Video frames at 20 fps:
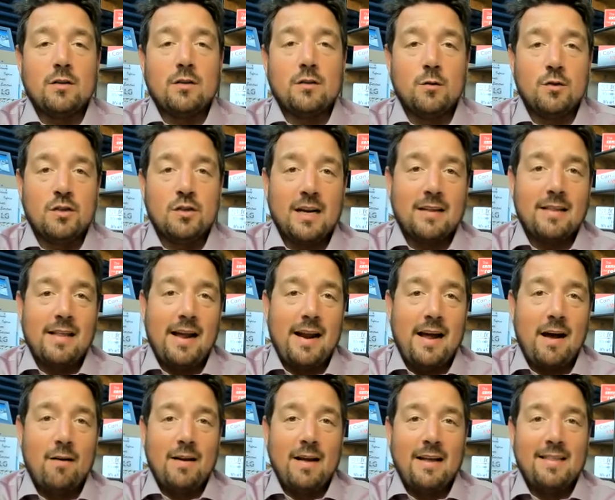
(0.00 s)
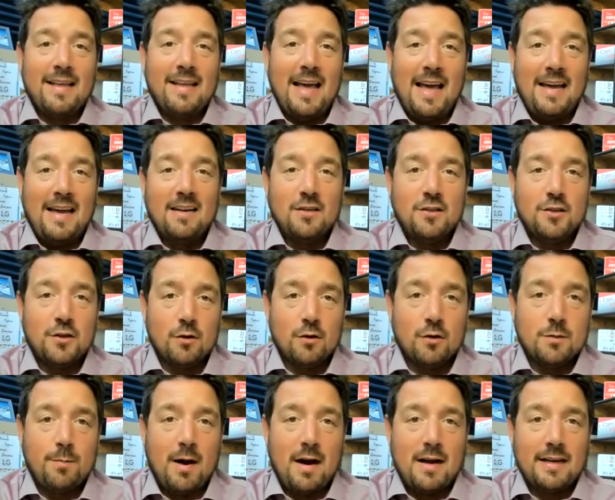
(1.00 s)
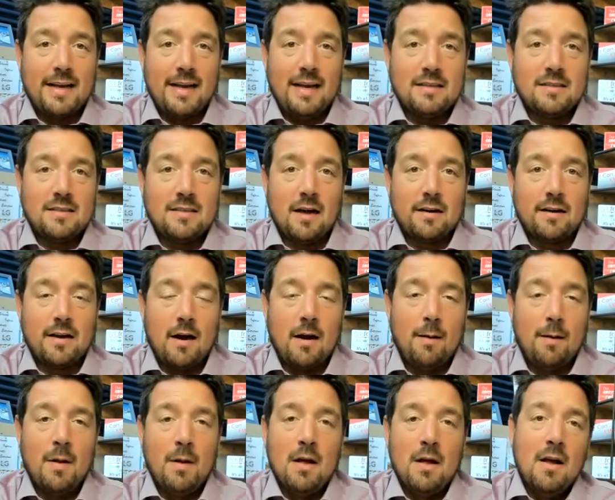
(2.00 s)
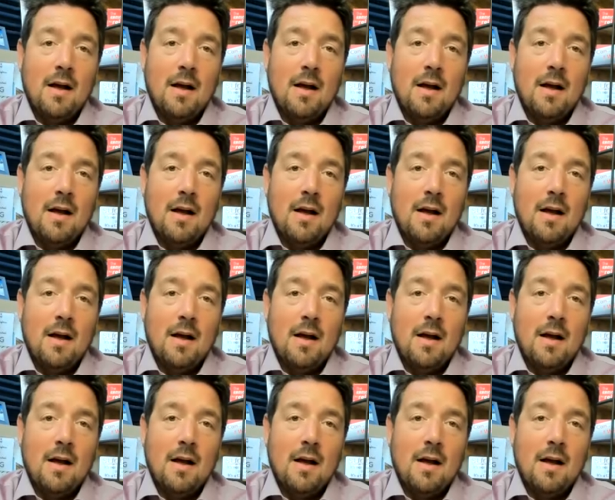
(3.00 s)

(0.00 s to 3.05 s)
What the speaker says: So check that out at theandinsurancepodcast.com.